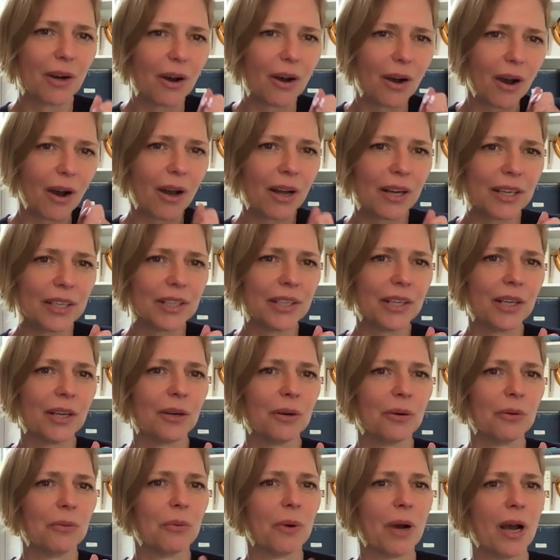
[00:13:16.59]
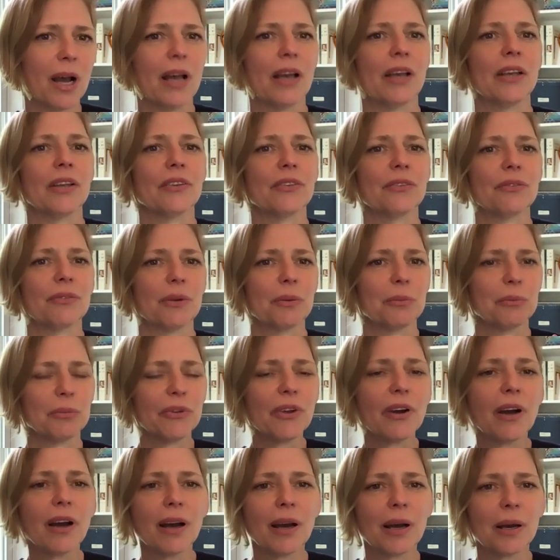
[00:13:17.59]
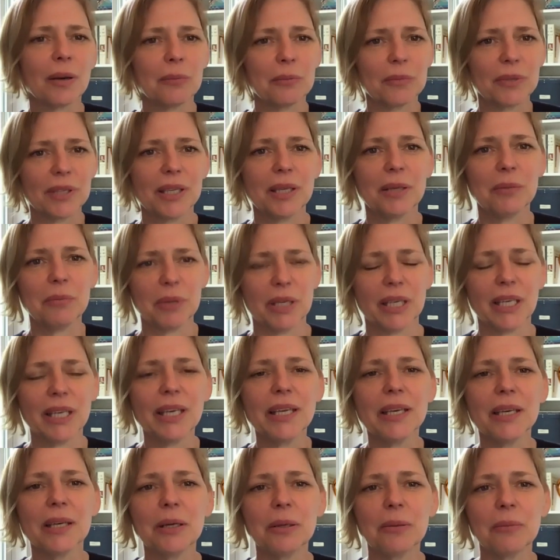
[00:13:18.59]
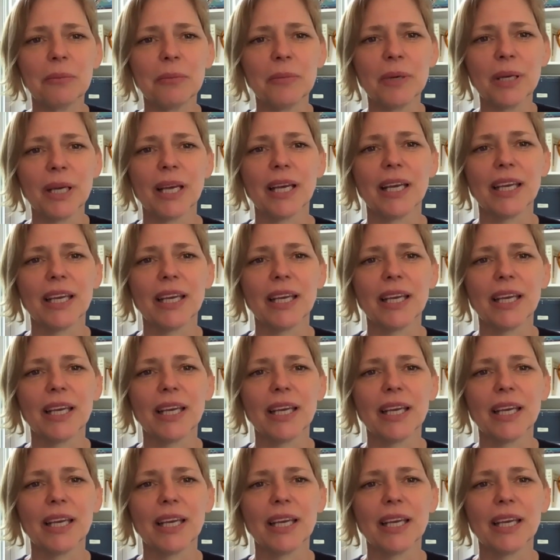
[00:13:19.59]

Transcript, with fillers: audio wise from Tom keeping him